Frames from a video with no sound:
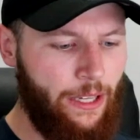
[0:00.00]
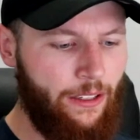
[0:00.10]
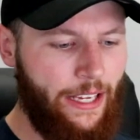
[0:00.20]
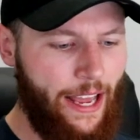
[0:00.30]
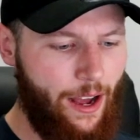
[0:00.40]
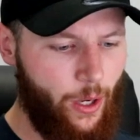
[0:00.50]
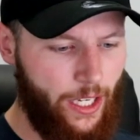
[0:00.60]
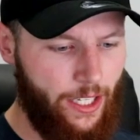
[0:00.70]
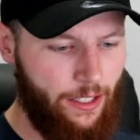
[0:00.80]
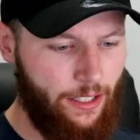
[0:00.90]
Bill
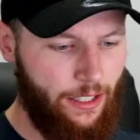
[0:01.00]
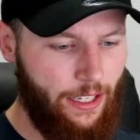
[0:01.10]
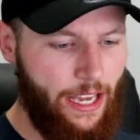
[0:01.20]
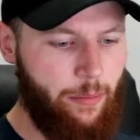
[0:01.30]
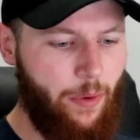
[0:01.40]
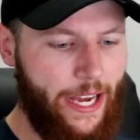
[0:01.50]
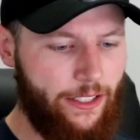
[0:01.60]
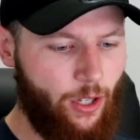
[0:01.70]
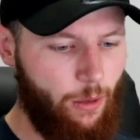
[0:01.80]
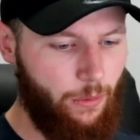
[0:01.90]
Cowher, and
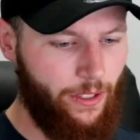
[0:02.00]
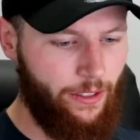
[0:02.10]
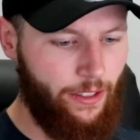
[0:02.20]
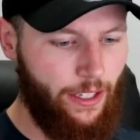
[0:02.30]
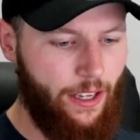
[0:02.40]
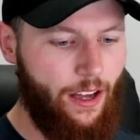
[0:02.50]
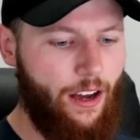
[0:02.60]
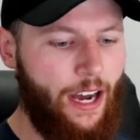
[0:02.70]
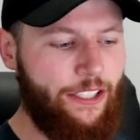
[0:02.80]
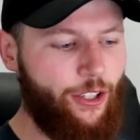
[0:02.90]
Mike Tomlin.
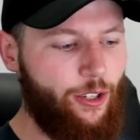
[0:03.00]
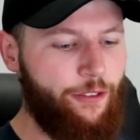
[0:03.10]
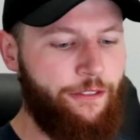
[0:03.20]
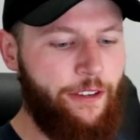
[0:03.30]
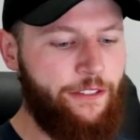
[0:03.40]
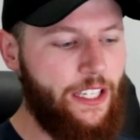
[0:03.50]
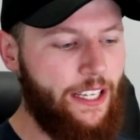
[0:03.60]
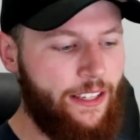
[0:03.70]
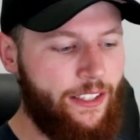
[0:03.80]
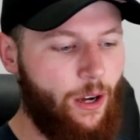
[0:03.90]
I turned 50
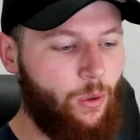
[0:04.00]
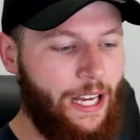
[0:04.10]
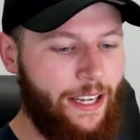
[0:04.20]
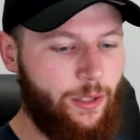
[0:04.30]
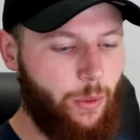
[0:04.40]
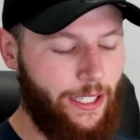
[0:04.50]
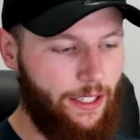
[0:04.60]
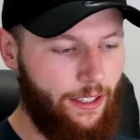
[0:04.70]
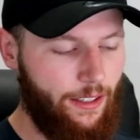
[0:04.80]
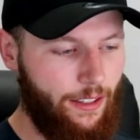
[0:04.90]
years old last
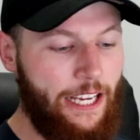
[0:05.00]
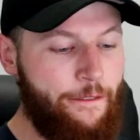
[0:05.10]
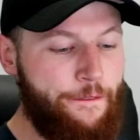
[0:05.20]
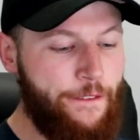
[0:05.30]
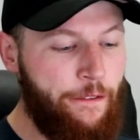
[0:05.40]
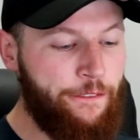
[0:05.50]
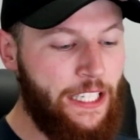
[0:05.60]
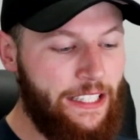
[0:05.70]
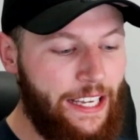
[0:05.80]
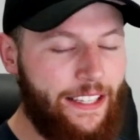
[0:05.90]
week. In
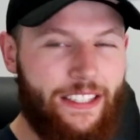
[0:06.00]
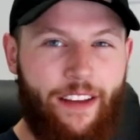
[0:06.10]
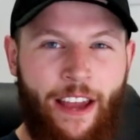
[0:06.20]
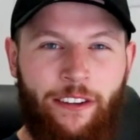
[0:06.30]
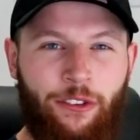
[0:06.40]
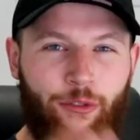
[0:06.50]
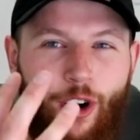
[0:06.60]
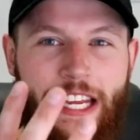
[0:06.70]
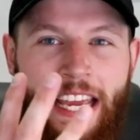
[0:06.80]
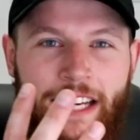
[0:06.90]
50 years, they've had
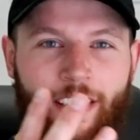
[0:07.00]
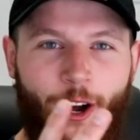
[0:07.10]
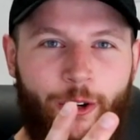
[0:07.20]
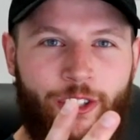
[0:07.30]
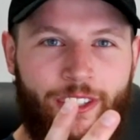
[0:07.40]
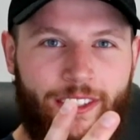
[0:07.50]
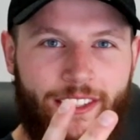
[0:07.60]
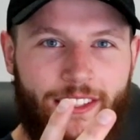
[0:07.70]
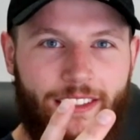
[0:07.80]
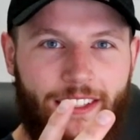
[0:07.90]
three head
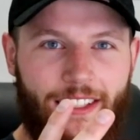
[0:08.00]
coaches.